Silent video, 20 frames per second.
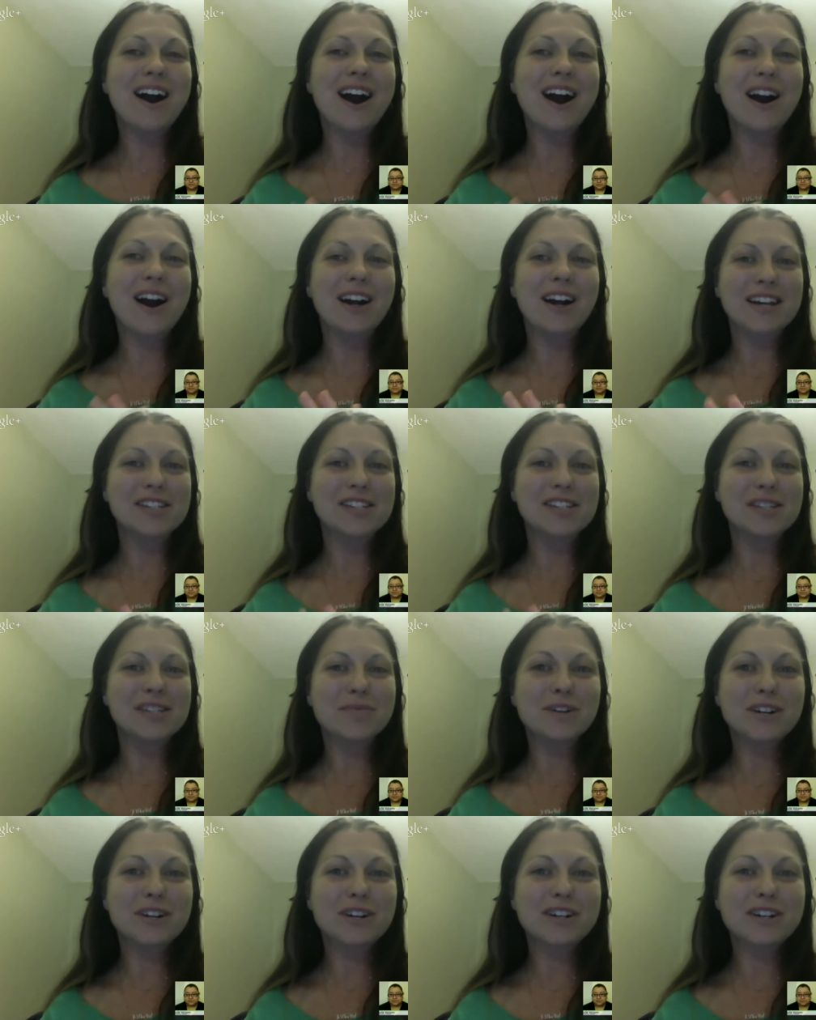
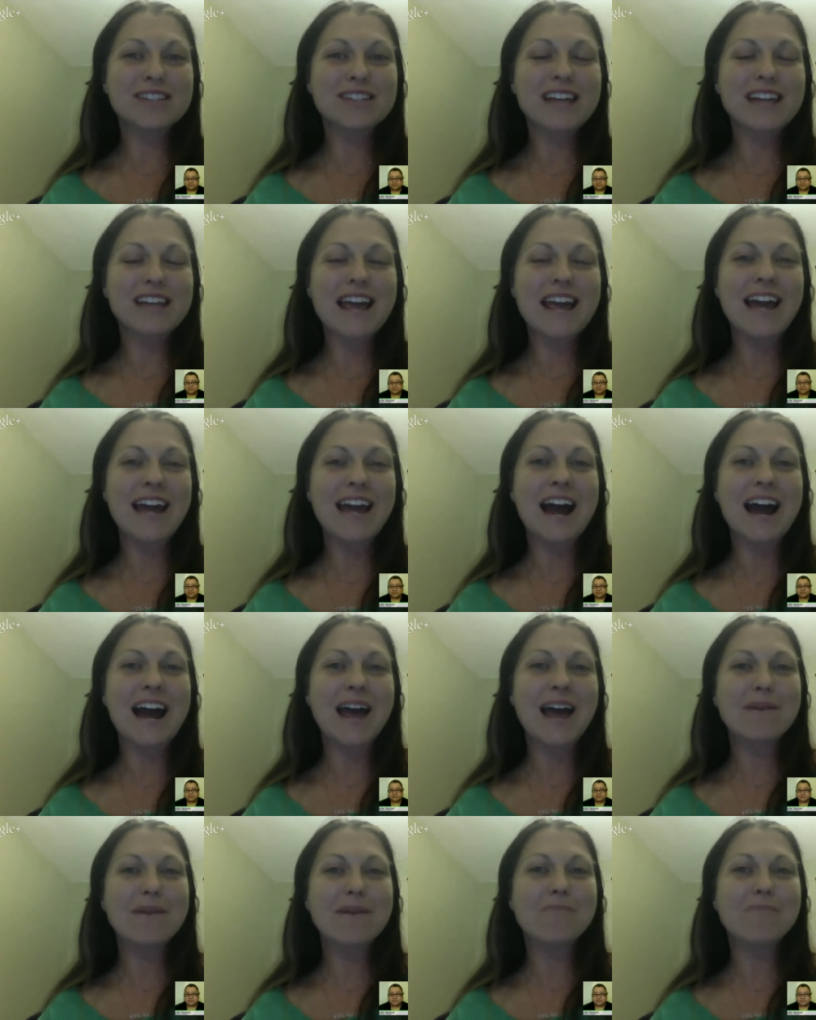customers, and
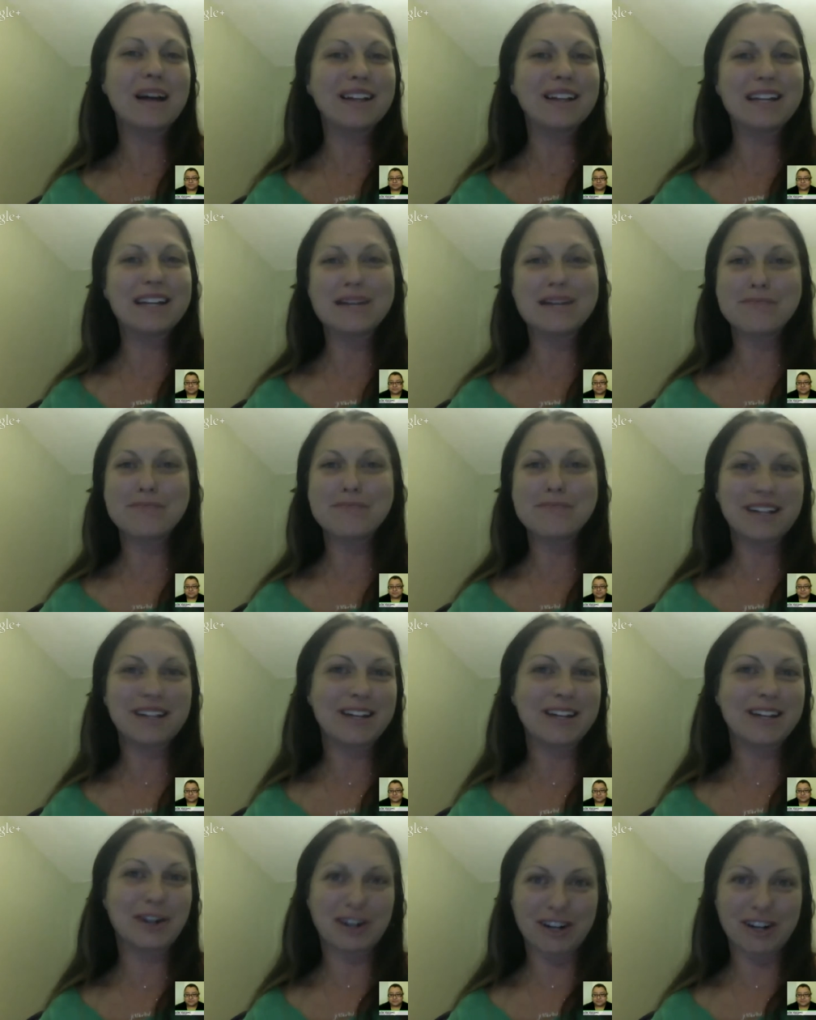I'm a
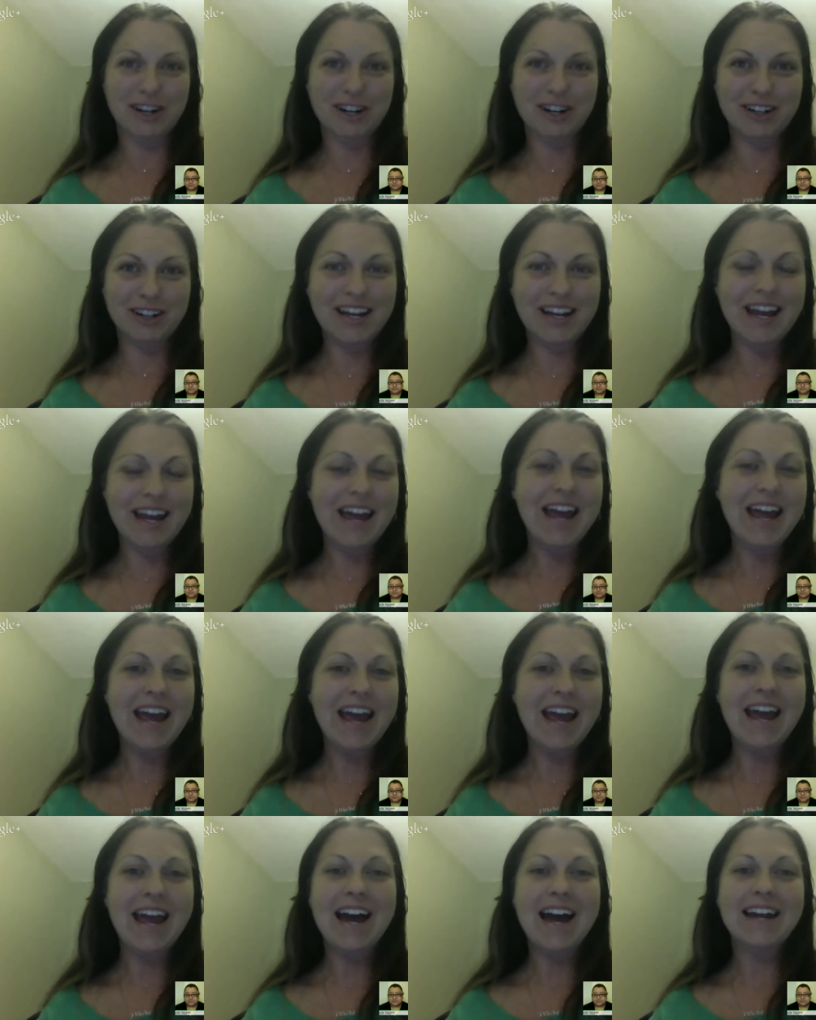belly-to-belly girl,
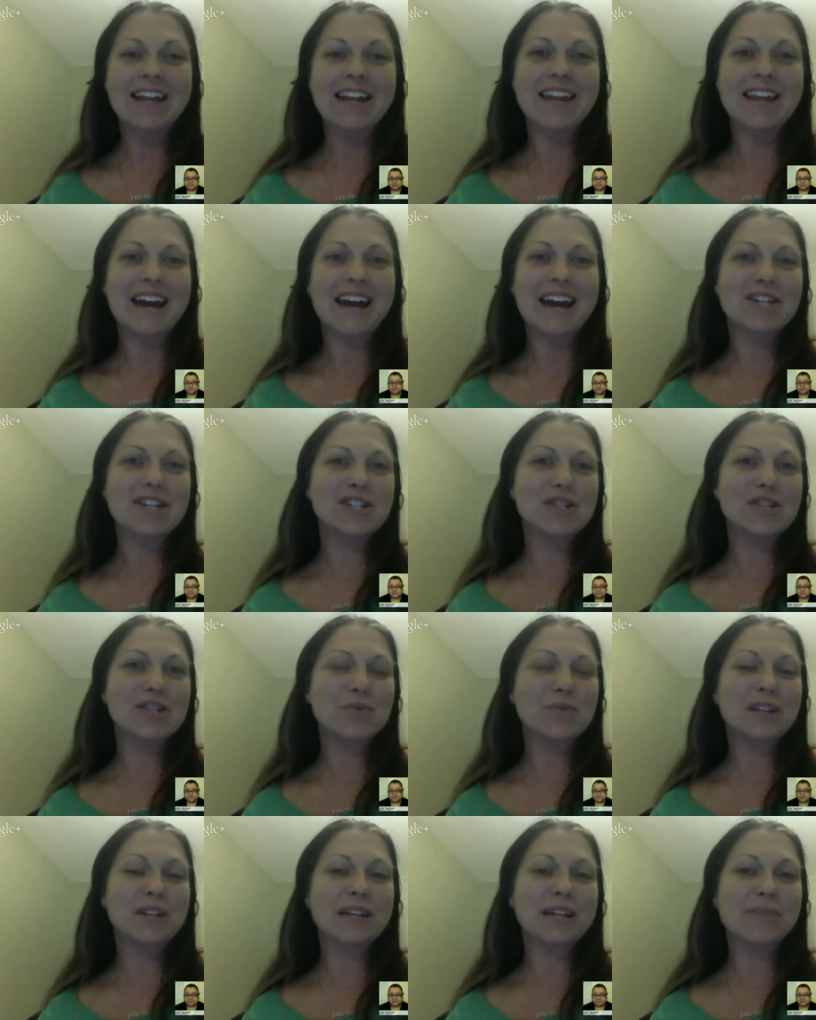and that is just
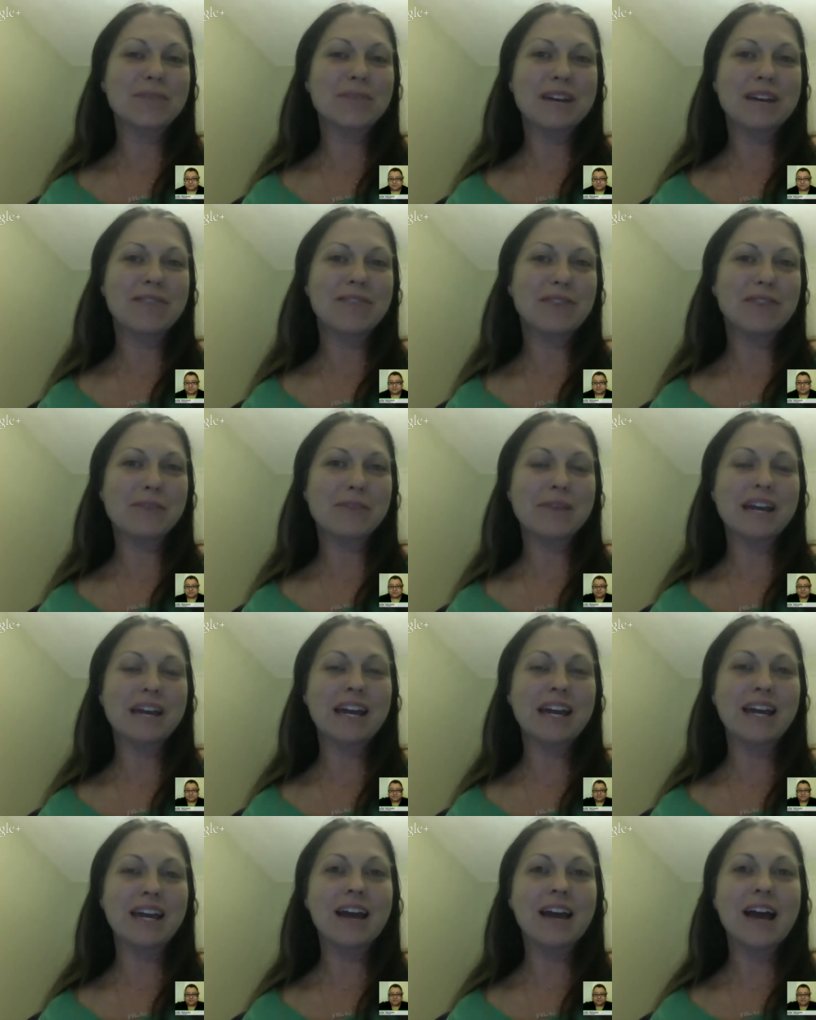really big for
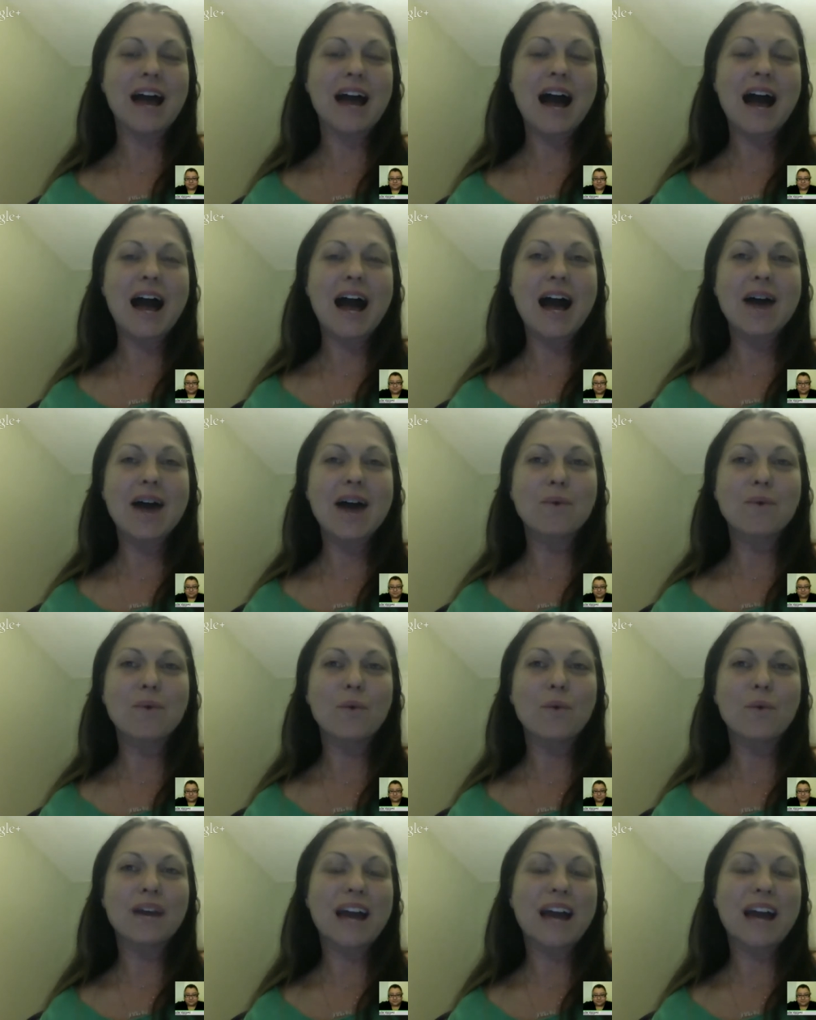me.
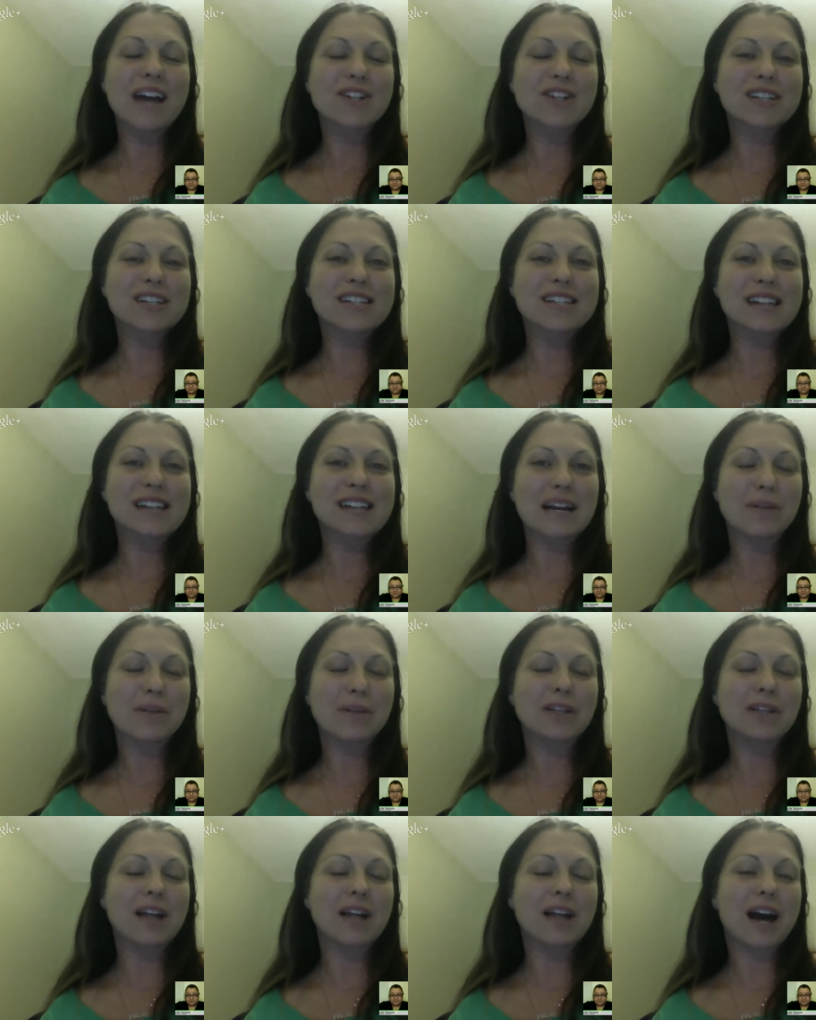We actually sign up a
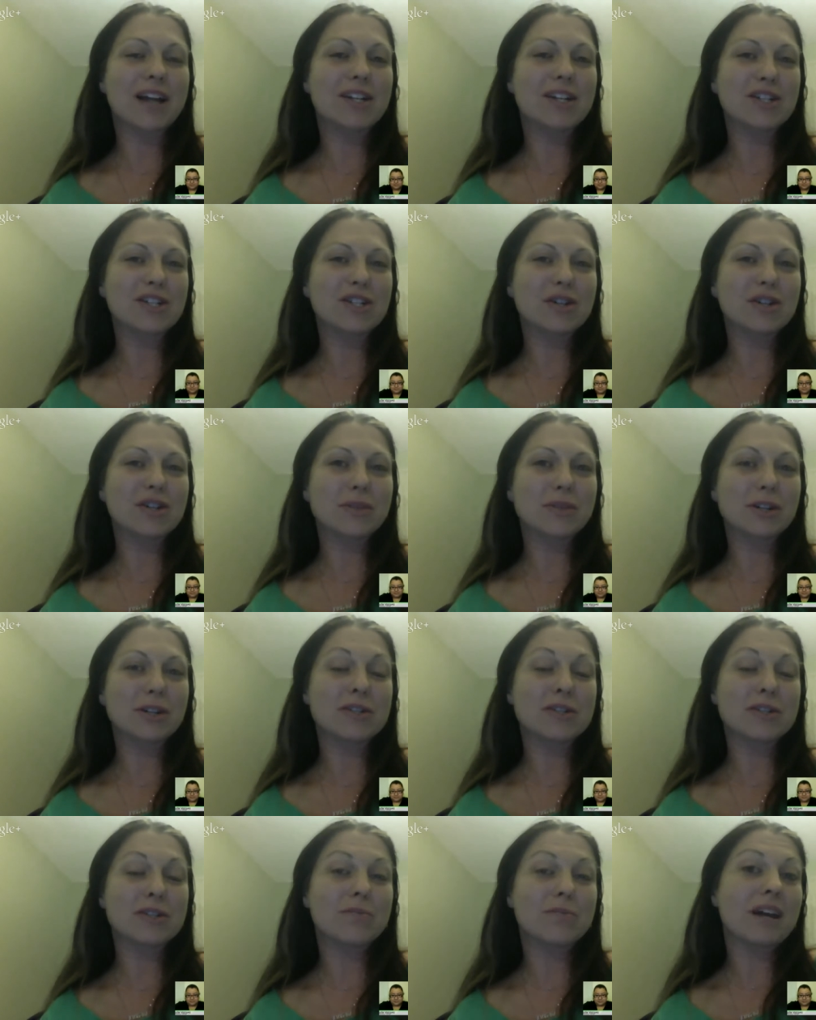lot of
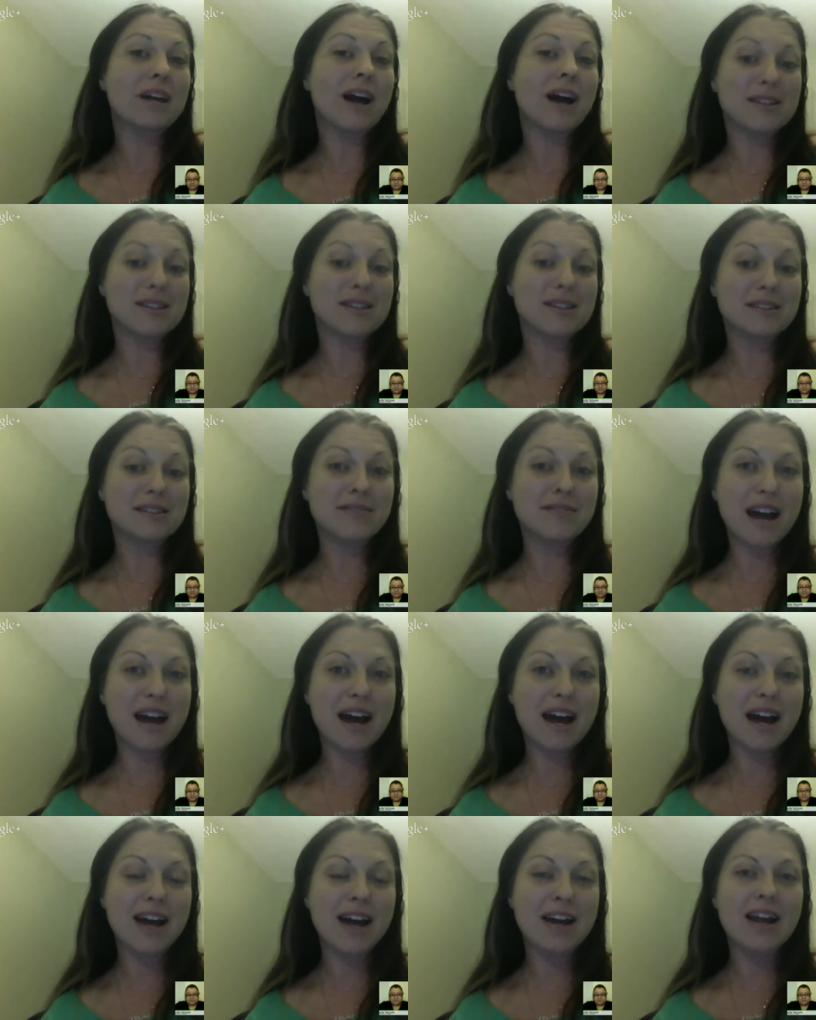distributors because of that,